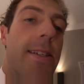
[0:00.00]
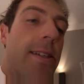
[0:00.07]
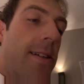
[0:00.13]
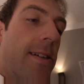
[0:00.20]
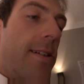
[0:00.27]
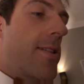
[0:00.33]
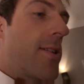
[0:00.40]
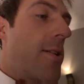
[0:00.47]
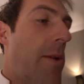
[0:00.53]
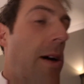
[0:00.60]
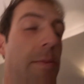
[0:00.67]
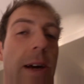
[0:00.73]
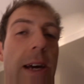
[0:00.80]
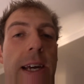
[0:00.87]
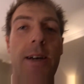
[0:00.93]
to do
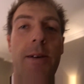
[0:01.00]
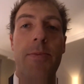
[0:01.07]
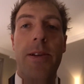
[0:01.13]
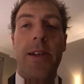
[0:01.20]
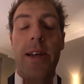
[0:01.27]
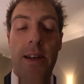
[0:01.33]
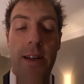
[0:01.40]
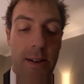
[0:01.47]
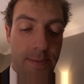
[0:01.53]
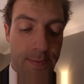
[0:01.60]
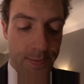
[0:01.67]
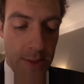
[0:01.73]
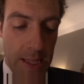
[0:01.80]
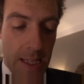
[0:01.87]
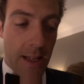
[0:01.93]
my makeup and hair.
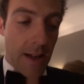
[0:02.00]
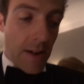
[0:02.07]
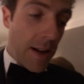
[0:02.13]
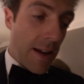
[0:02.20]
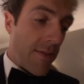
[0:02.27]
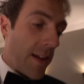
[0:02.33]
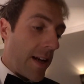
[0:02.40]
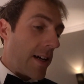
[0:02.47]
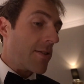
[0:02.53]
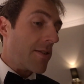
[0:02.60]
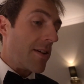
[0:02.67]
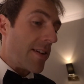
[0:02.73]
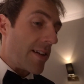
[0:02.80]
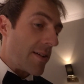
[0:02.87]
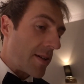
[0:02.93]
And have the
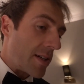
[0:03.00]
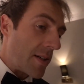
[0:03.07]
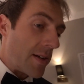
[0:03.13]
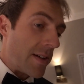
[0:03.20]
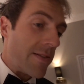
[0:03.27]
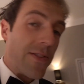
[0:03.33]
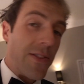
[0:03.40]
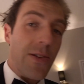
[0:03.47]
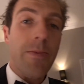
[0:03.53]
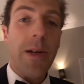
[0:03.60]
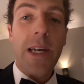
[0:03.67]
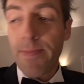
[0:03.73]
luxury of anyone doing it for me.